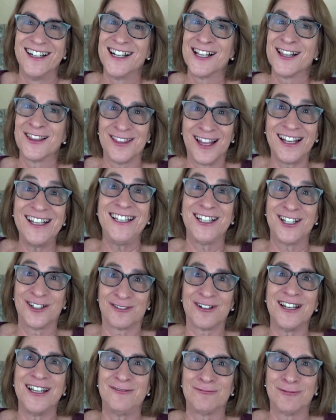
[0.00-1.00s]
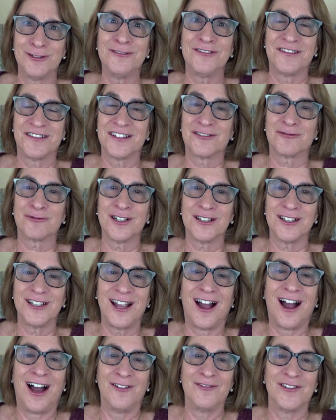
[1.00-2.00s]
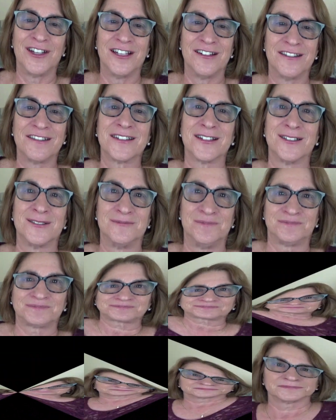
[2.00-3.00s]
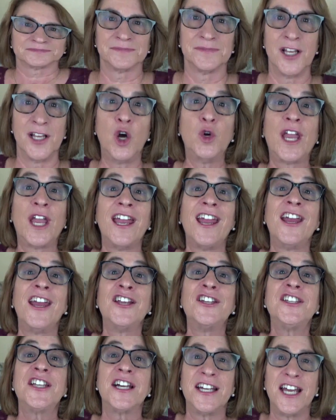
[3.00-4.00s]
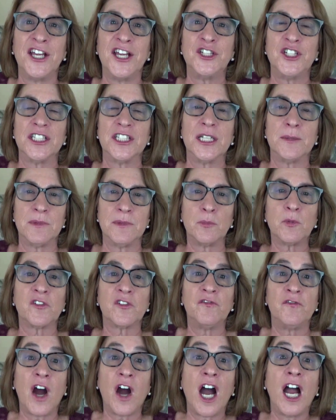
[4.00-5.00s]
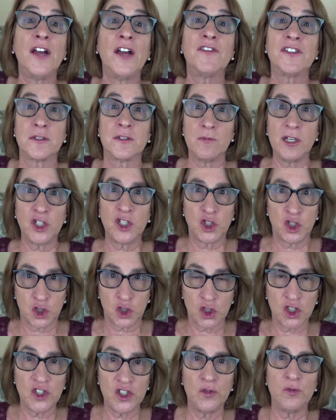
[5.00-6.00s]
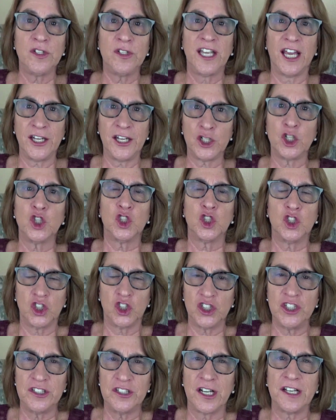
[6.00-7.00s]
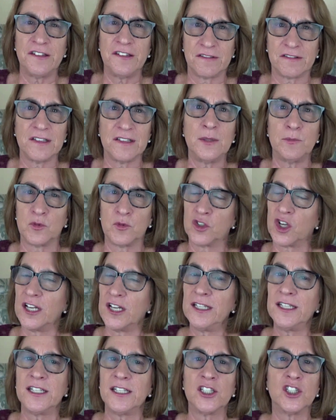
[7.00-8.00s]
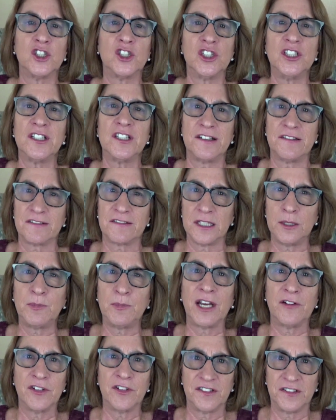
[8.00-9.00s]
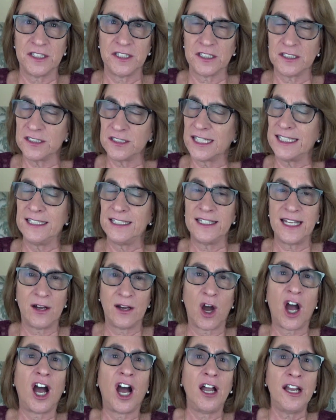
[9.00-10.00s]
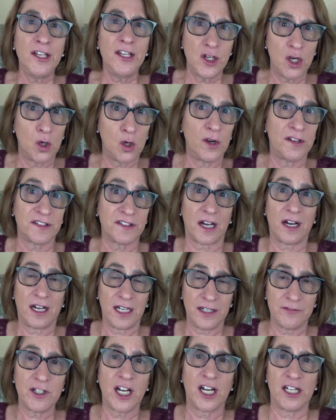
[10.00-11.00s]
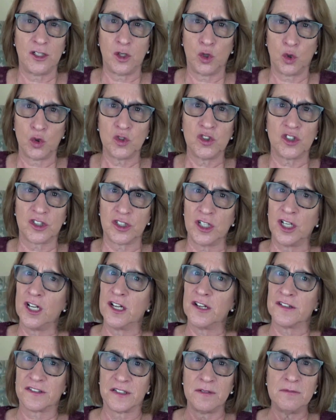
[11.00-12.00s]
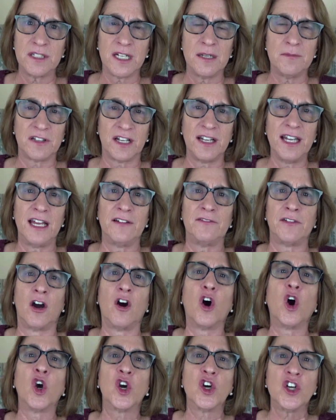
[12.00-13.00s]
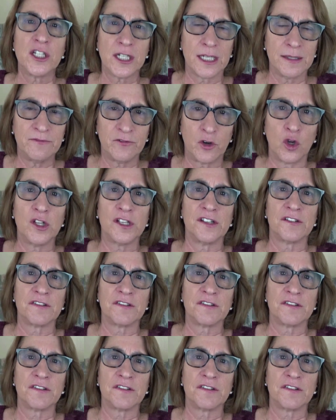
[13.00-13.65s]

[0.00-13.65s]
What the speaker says: light gray roots. It's really obvious. Okay, anti-aging tip number 5 is to make sure you get good night's sleep. Try to get a good night's sleep every single night. Now, I know as I've gotten older, sometimes I have a hard time falling